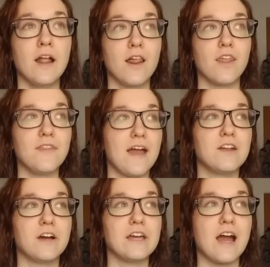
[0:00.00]
Then that
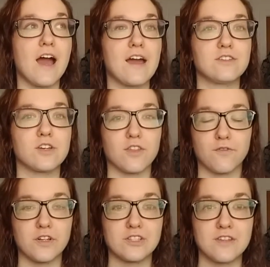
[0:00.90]
night I took the
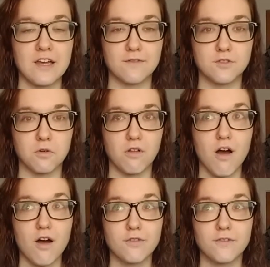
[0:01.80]
first thing of
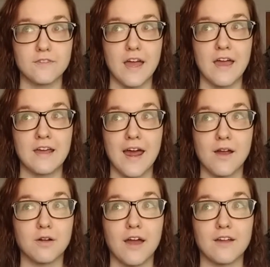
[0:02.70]
Zoloft and
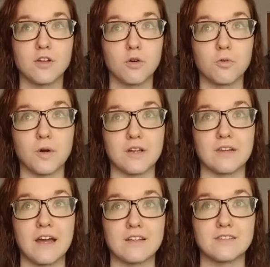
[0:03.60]
I had to go to work the
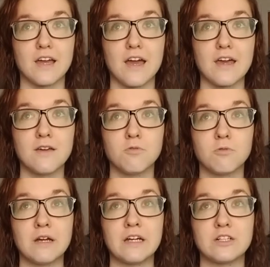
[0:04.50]
next day,
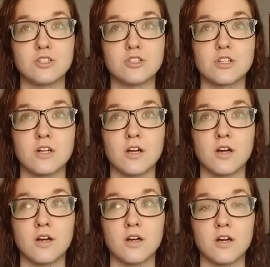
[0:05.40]
which
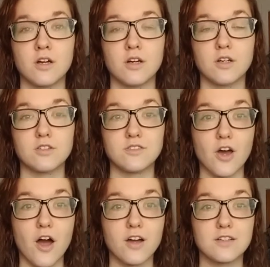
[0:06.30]

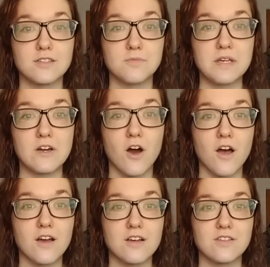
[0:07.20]
sucked
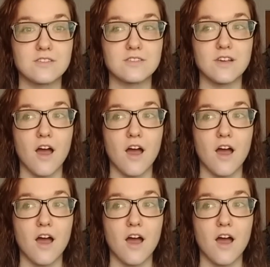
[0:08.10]
because